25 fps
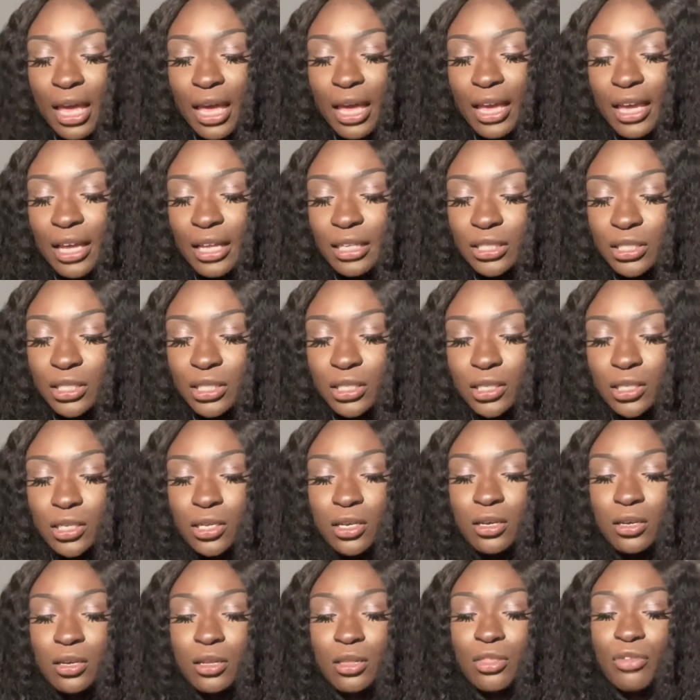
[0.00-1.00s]
It's
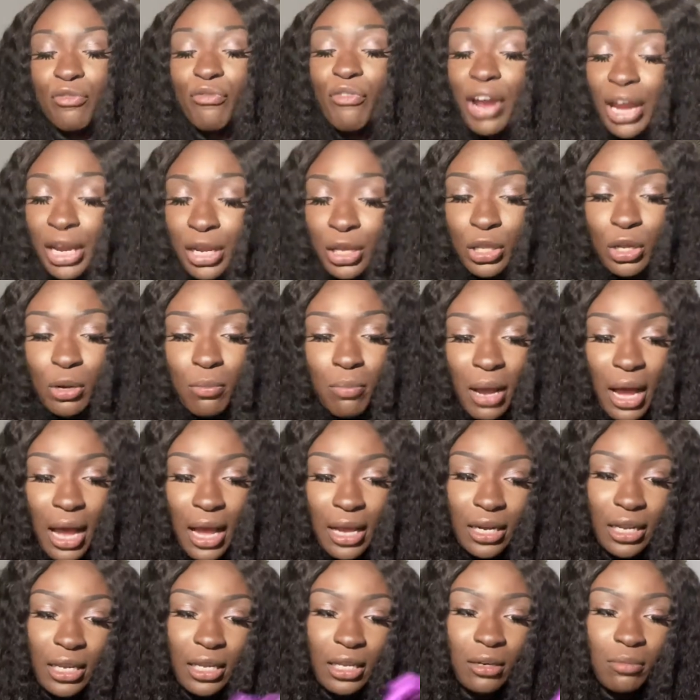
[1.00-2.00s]
the regular
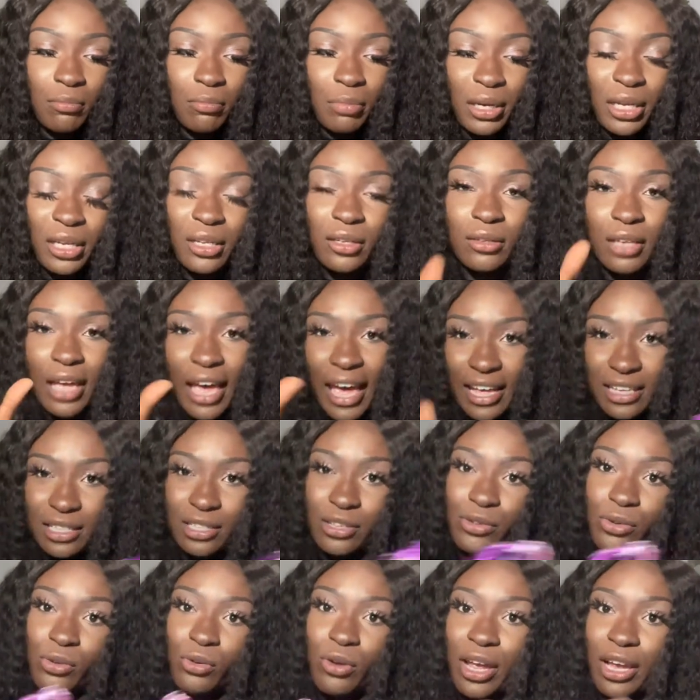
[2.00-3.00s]
bonnet, but has a
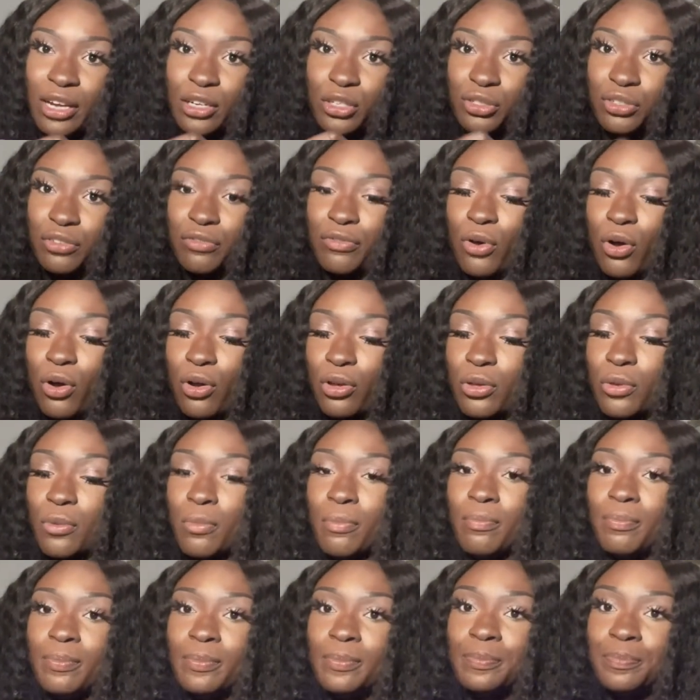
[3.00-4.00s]
little extra volume.